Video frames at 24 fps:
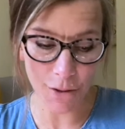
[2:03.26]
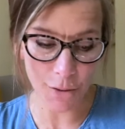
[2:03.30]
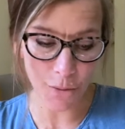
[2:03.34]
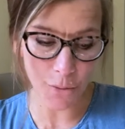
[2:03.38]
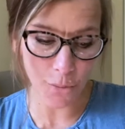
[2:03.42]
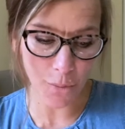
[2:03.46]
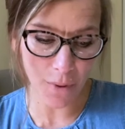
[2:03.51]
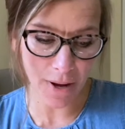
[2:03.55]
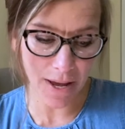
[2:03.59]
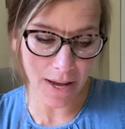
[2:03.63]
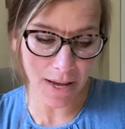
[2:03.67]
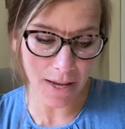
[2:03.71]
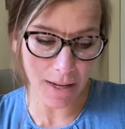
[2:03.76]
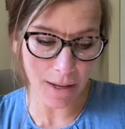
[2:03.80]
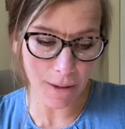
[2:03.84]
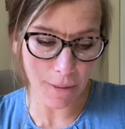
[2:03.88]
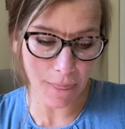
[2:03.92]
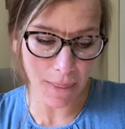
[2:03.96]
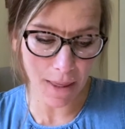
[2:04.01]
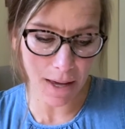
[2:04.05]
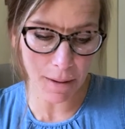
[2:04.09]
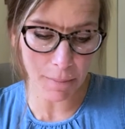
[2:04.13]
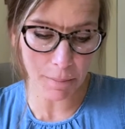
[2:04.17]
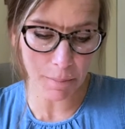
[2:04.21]
away
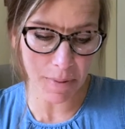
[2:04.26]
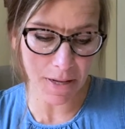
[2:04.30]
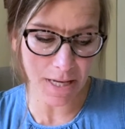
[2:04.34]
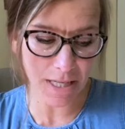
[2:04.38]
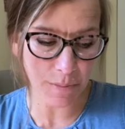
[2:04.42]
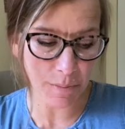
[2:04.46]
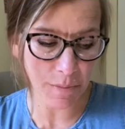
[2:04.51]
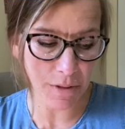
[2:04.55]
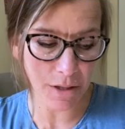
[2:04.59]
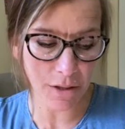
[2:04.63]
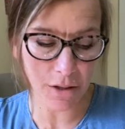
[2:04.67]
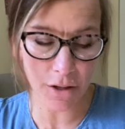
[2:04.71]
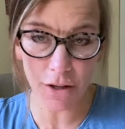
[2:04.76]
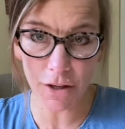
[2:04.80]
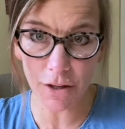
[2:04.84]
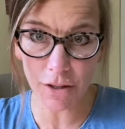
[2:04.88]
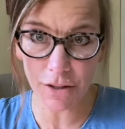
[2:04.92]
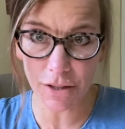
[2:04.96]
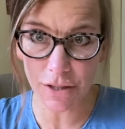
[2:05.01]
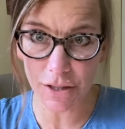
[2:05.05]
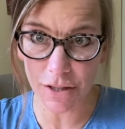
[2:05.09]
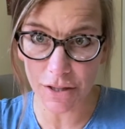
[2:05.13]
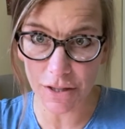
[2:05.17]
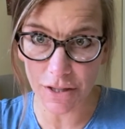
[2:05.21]
in that basement all
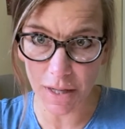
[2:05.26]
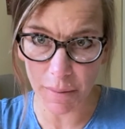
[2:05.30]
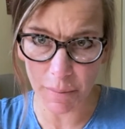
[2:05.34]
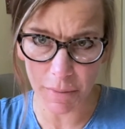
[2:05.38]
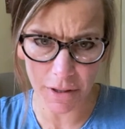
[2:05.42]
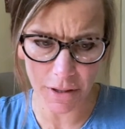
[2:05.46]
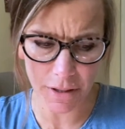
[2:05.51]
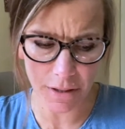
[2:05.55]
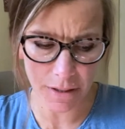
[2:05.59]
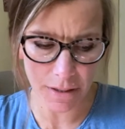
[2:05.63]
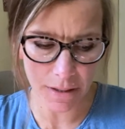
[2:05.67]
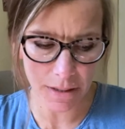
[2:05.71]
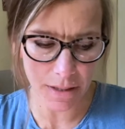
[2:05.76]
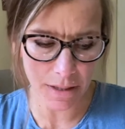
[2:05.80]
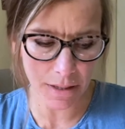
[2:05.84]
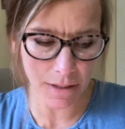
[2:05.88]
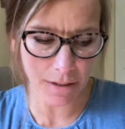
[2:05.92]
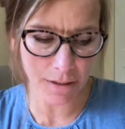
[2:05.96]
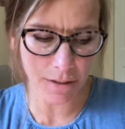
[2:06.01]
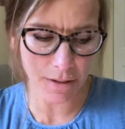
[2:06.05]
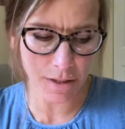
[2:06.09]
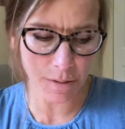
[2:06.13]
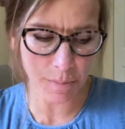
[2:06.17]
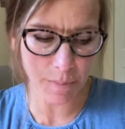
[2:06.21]
summer, he
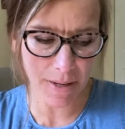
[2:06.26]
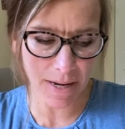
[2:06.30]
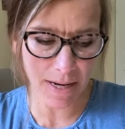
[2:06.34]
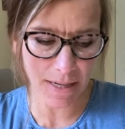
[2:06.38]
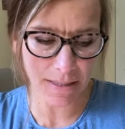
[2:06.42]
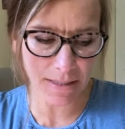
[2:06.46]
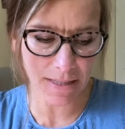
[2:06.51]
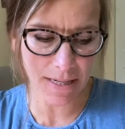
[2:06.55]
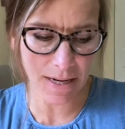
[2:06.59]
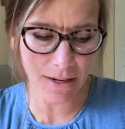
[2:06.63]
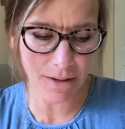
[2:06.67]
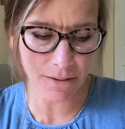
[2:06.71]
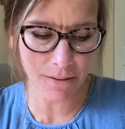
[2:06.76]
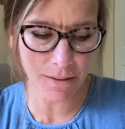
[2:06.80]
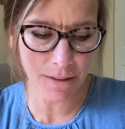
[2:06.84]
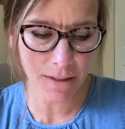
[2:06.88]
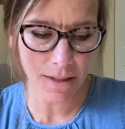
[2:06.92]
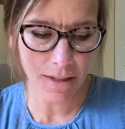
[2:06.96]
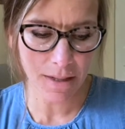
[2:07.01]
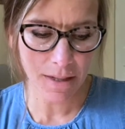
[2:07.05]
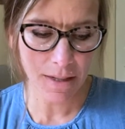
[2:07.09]
calls back down.